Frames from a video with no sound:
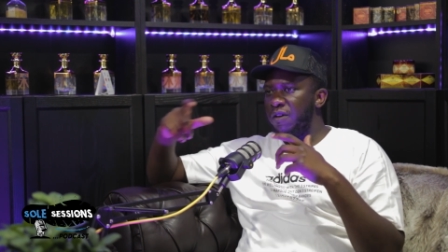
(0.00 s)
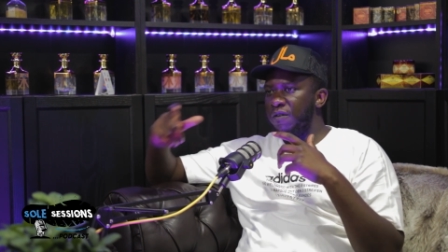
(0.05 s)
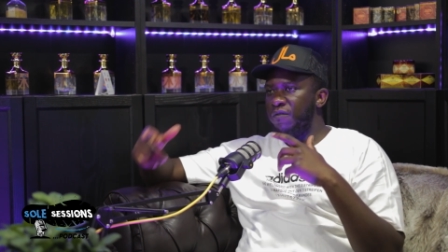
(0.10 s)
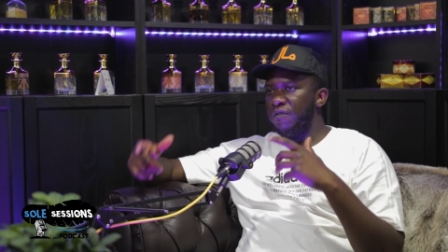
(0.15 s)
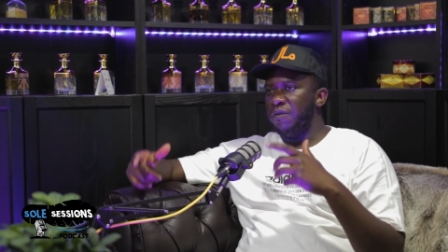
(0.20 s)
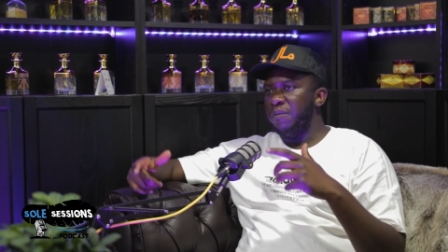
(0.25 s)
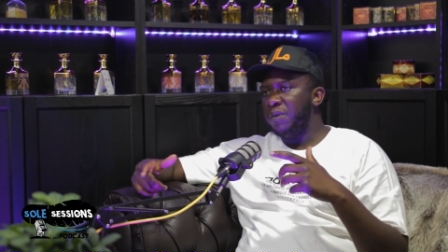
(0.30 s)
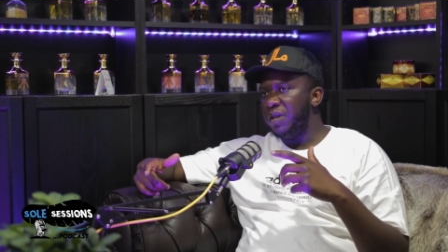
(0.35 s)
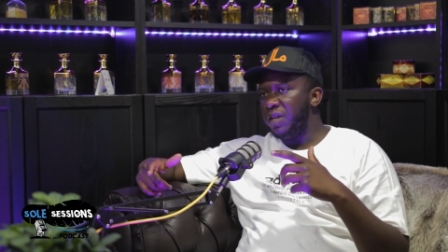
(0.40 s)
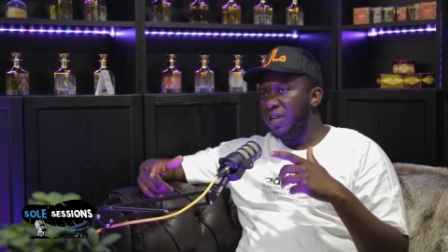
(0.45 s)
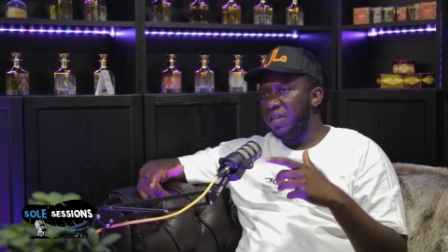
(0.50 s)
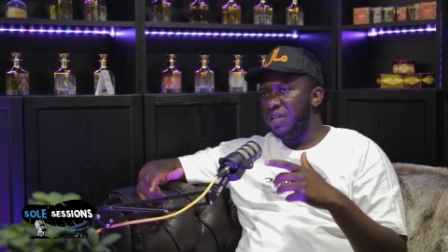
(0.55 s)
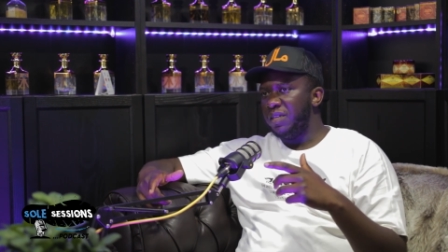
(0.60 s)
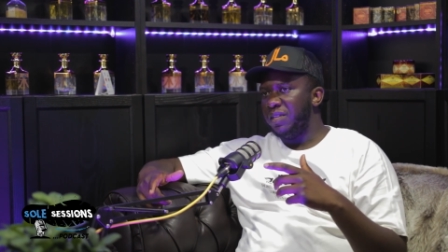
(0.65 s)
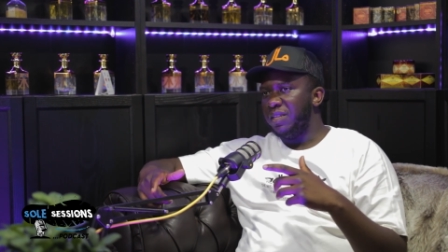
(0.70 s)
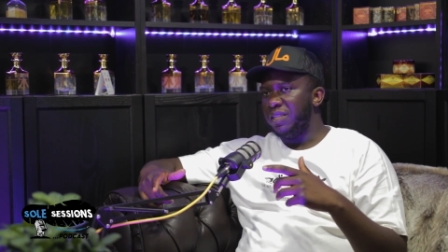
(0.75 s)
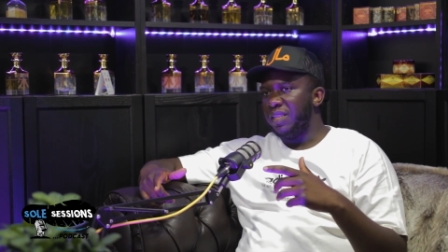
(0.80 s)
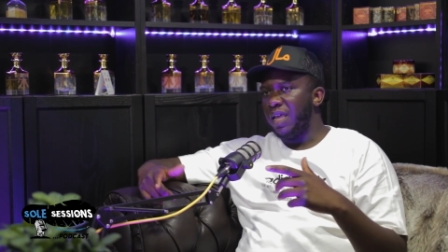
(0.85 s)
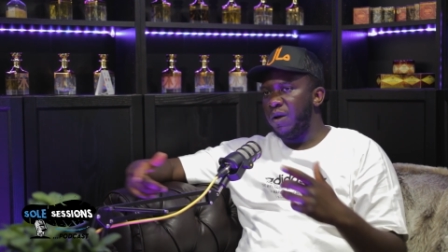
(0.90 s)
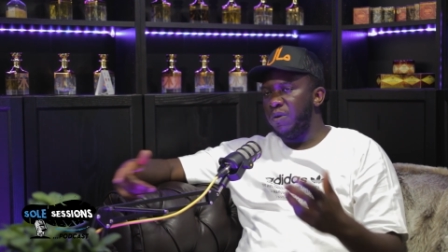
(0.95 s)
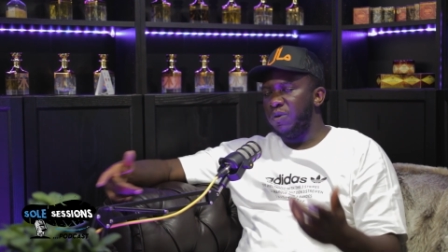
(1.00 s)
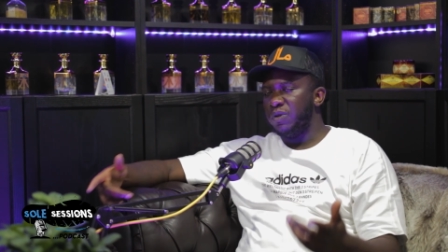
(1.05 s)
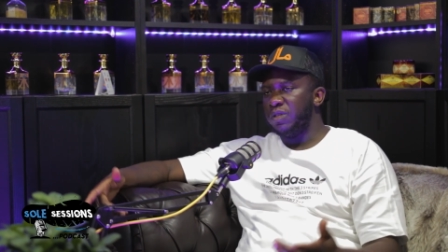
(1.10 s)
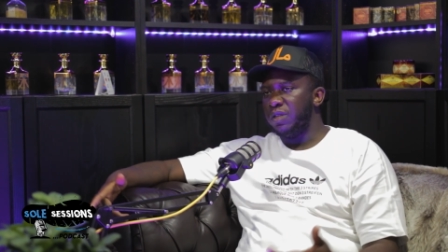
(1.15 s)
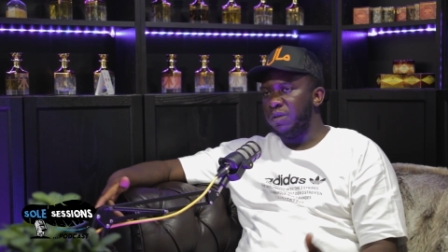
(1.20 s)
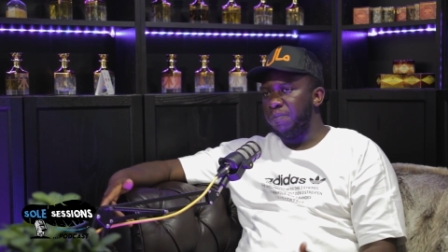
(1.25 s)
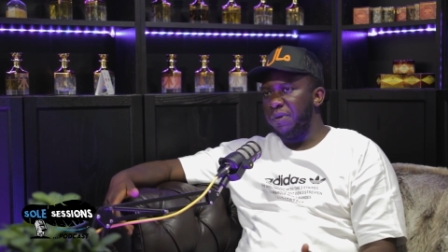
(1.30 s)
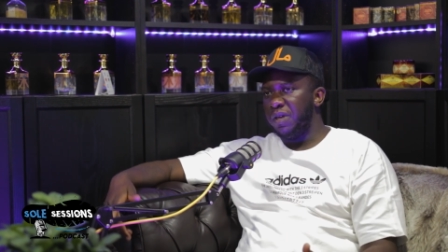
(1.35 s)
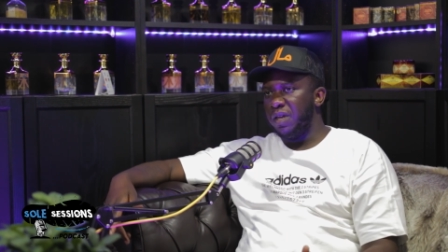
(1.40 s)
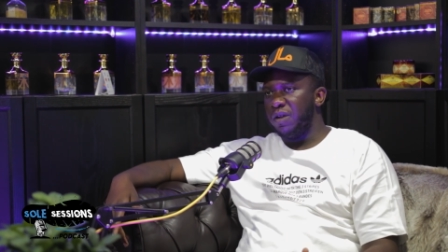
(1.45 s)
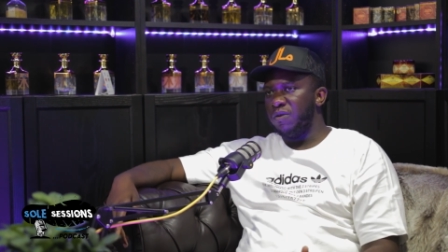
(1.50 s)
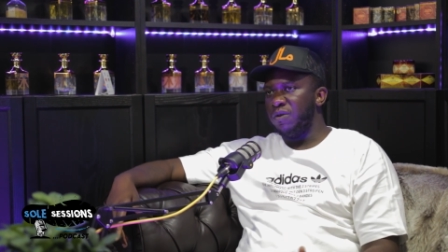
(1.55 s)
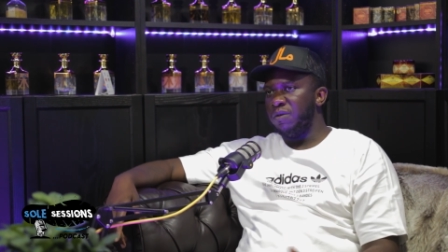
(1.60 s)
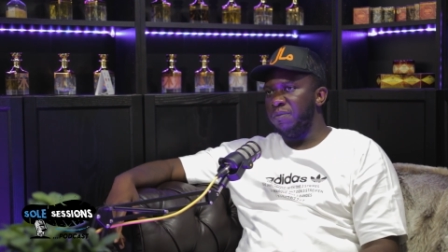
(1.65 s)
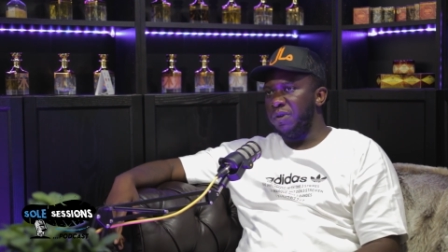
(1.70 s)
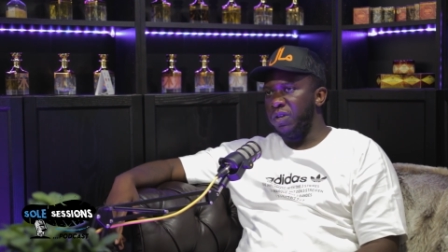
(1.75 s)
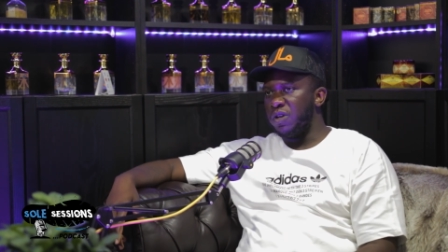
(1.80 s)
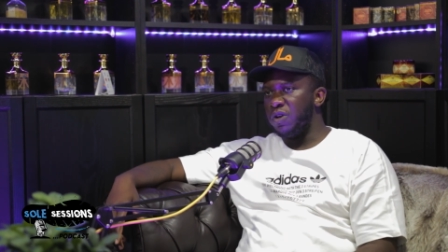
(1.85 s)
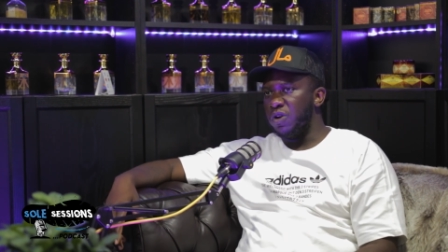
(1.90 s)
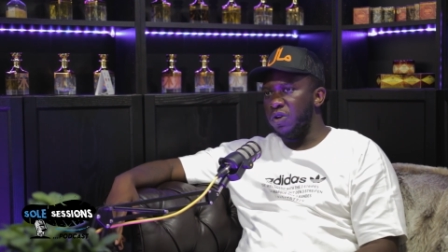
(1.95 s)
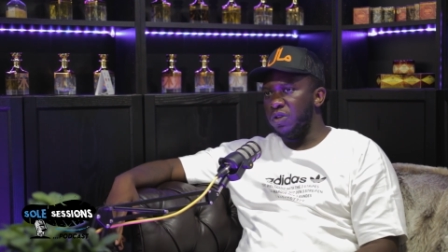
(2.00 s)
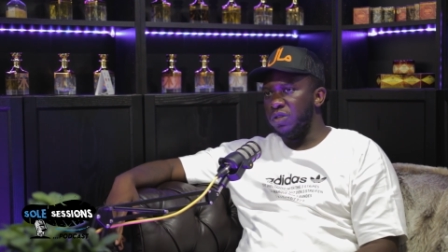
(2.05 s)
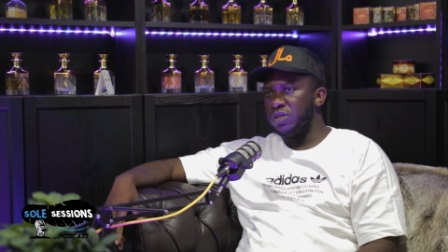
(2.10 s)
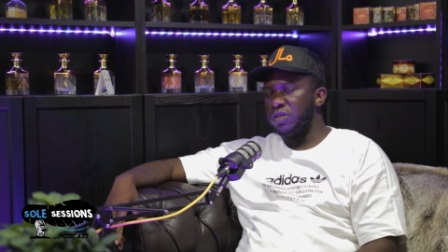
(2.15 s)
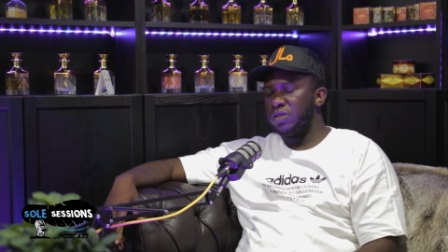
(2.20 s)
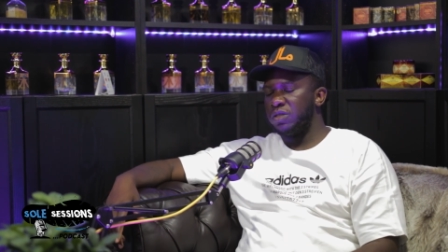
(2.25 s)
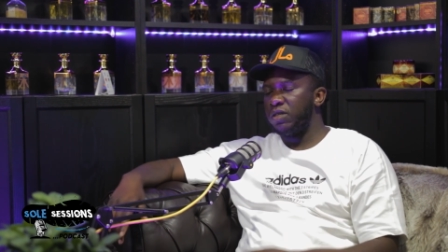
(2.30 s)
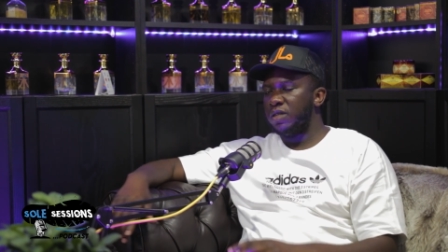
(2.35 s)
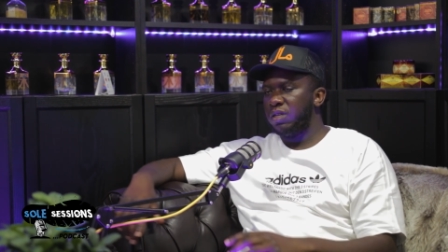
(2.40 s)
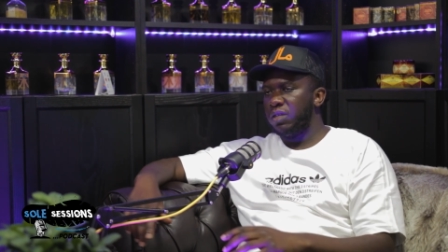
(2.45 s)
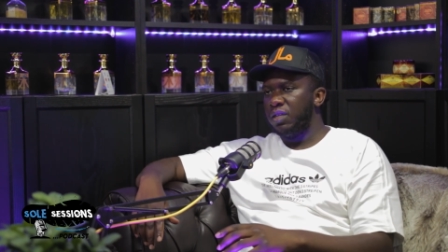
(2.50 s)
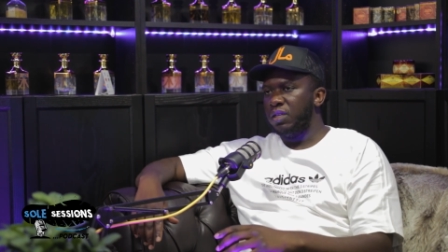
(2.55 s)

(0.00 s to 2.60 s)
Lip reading: for me, that was a period because